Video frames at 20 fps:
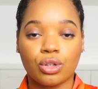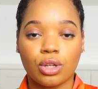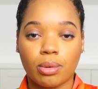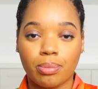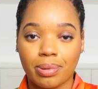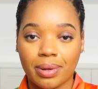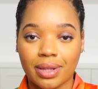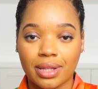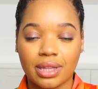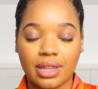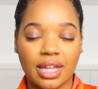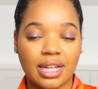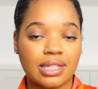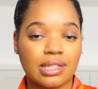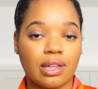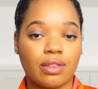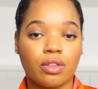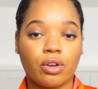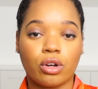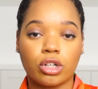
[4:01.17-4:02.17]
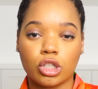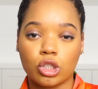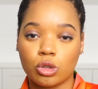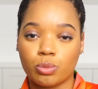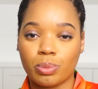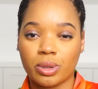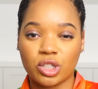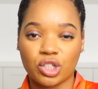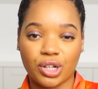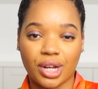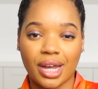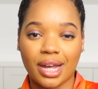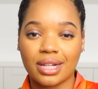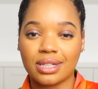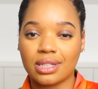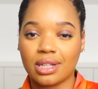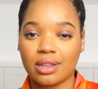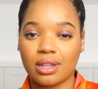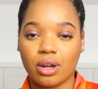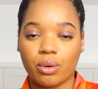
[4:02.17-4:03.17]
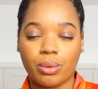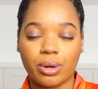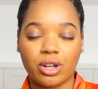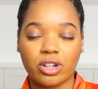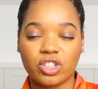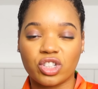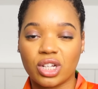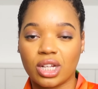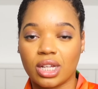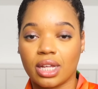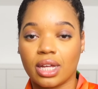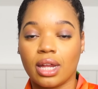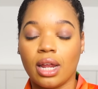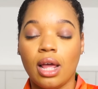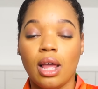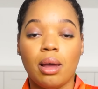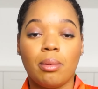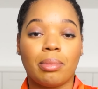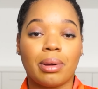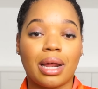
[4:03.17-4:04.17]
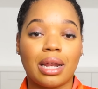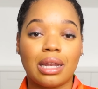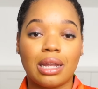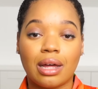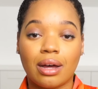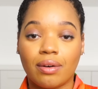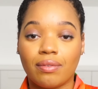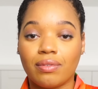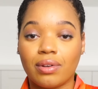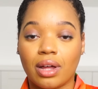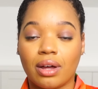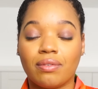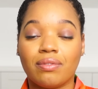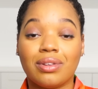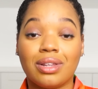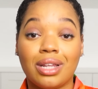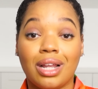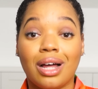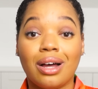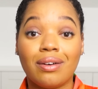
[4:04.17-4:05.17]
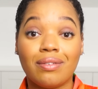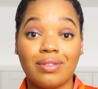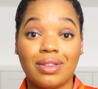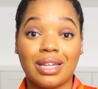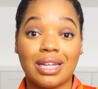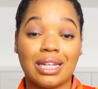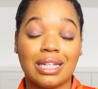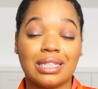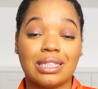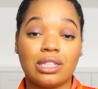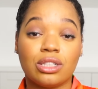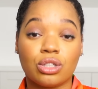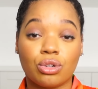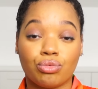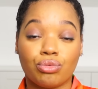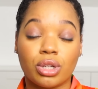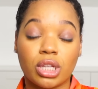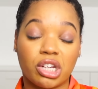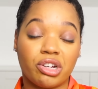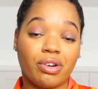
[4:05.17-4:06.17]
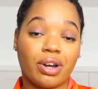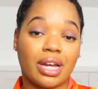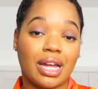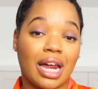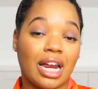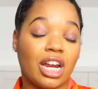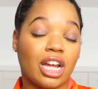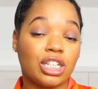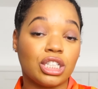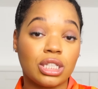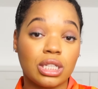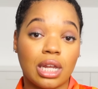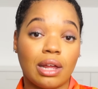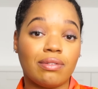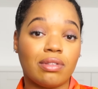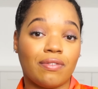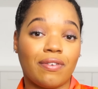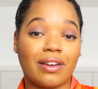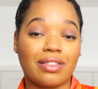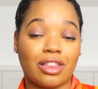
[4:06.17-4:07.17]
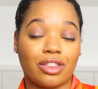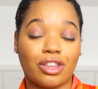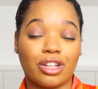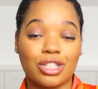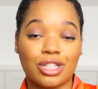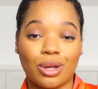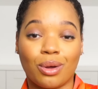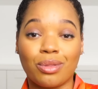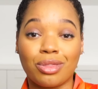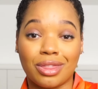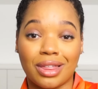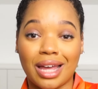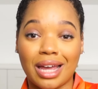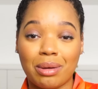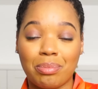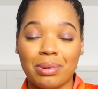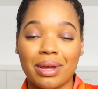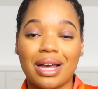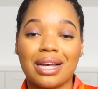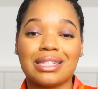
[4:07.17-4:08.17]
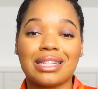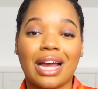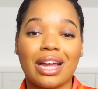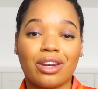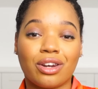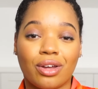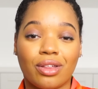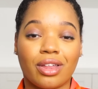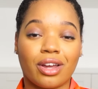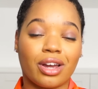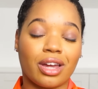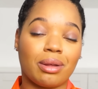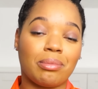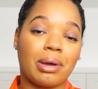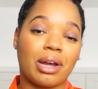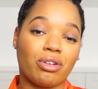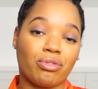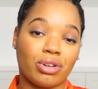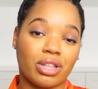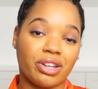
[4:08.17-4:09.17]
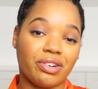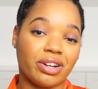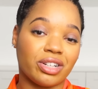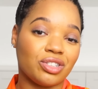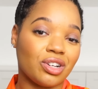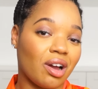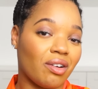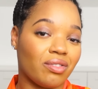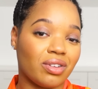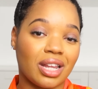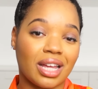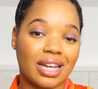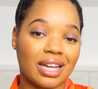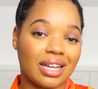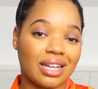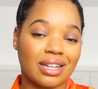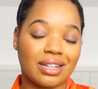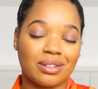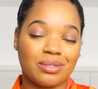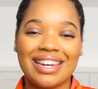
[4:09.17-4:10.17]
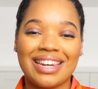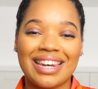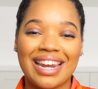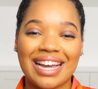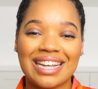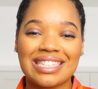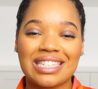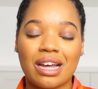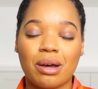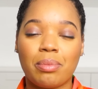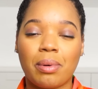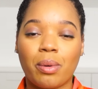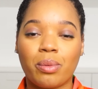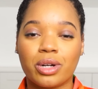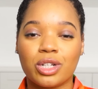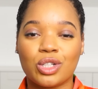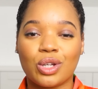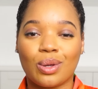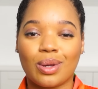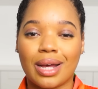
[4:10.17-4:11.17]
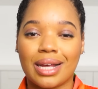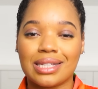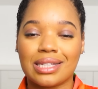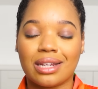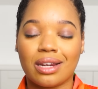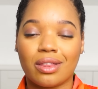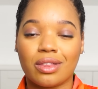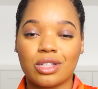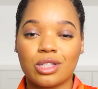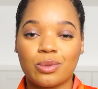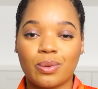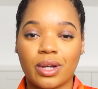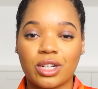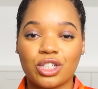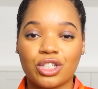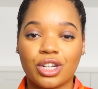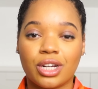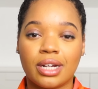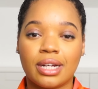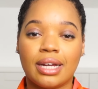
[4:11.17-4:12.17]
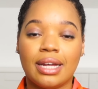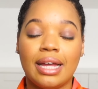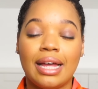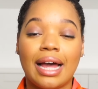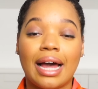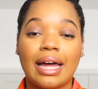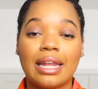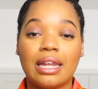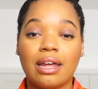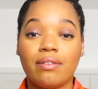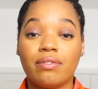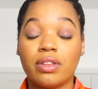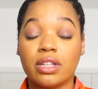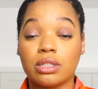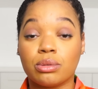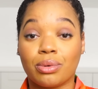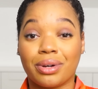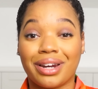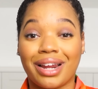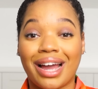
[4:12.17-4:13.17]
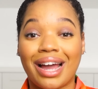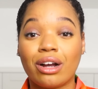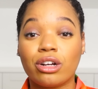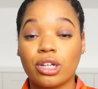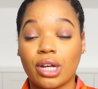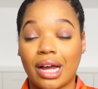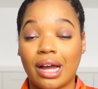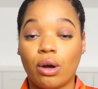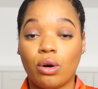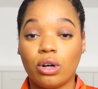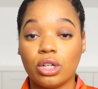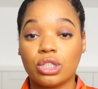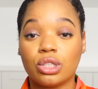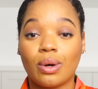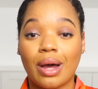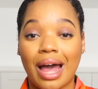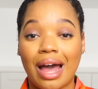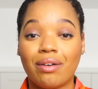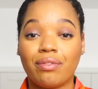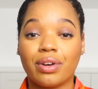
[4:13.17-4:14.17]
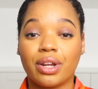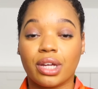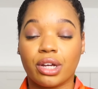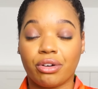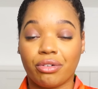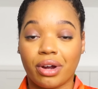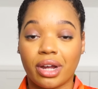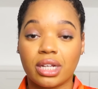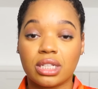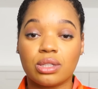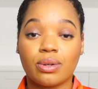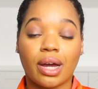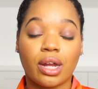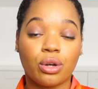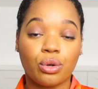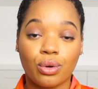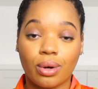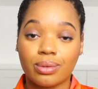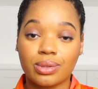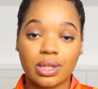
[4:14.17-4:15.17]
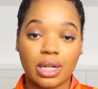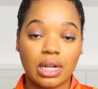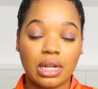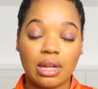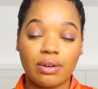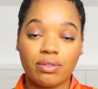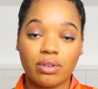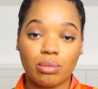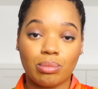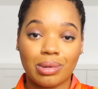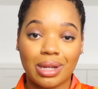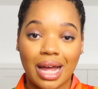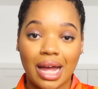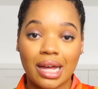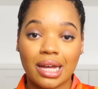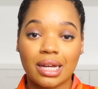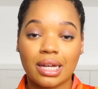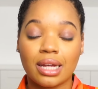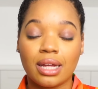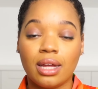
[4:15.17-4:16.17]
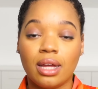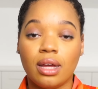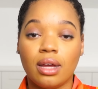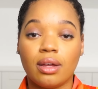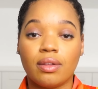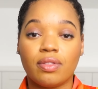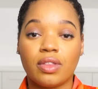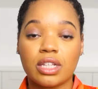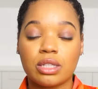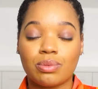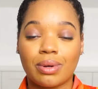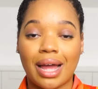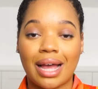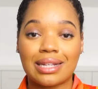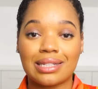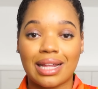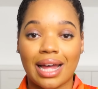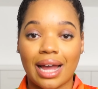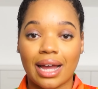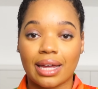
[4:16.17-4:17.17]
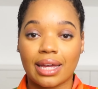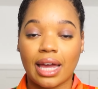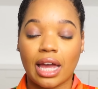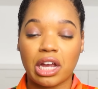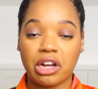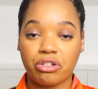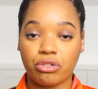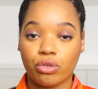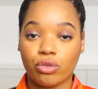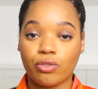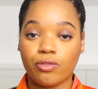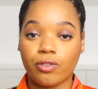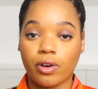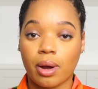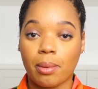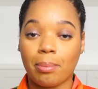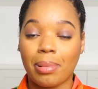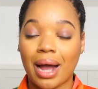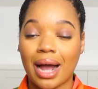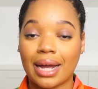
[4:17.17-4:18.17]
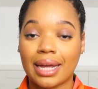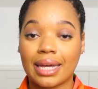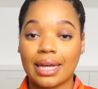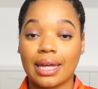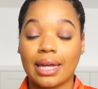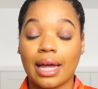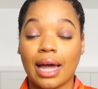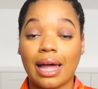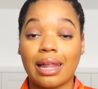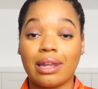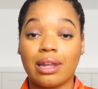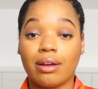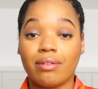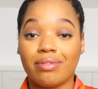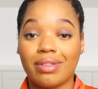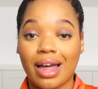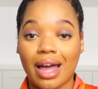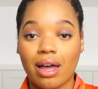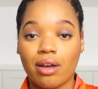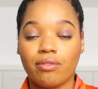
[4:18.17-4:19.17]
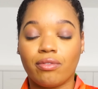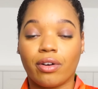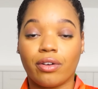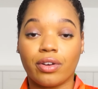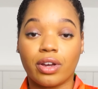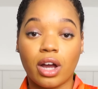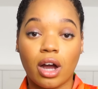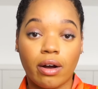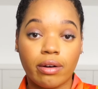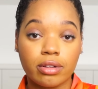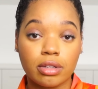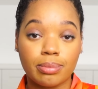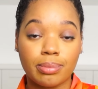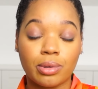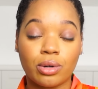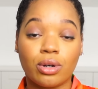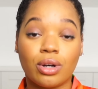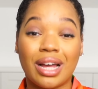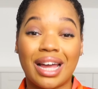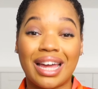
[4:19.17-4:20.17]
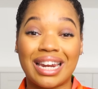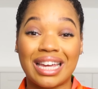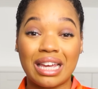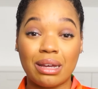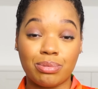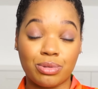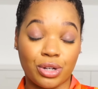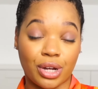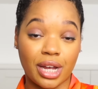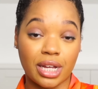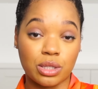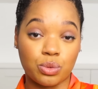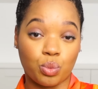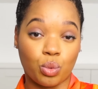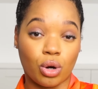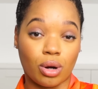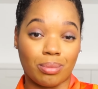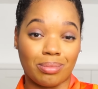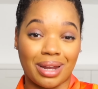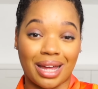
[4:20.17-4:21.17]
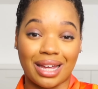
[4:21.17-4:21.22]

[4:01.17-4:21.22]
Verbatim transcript: You can put things in there or just put your hands in there when you're chilling. But I love, love, love these. These are really great. And I just love the fact that they're so thick because I know they're gonna make a really great travel legging. Next up, I wanna show you guys another sweatshirt. I love this one. I, I also have it in gray, so I knew I was gonna love it in black. This one has that kangaroo front pocket. I love that, very comfortable, and it keeps your hands warm.